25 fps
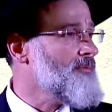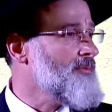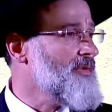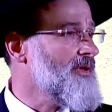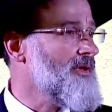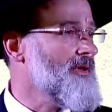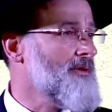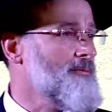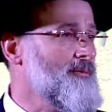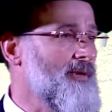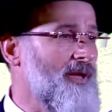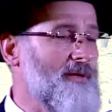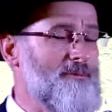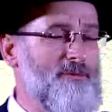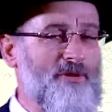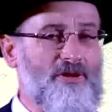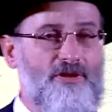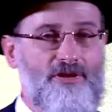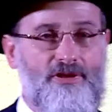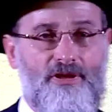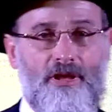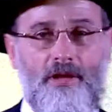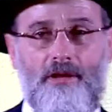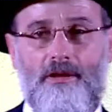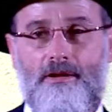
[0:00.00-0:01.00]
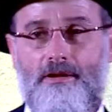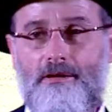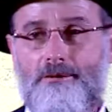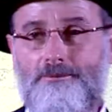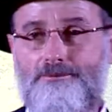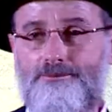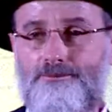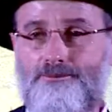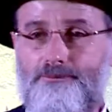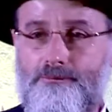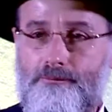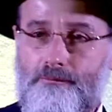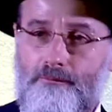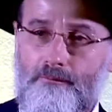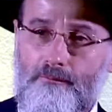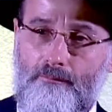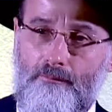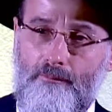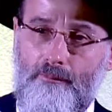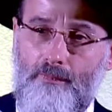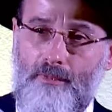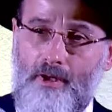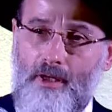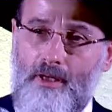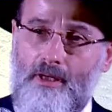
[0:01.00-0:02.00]
built by Betzalel.
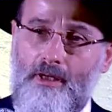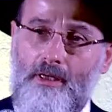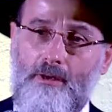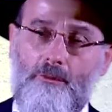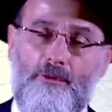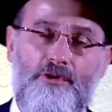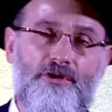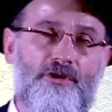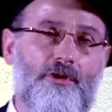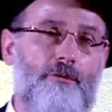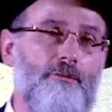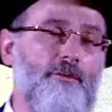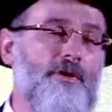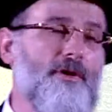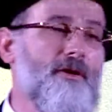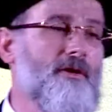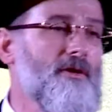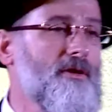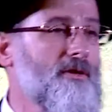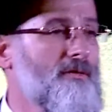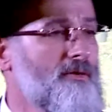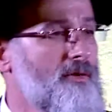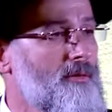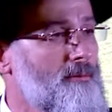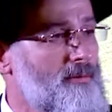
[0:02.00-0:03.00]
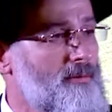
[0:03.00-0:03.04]
He was the builder of the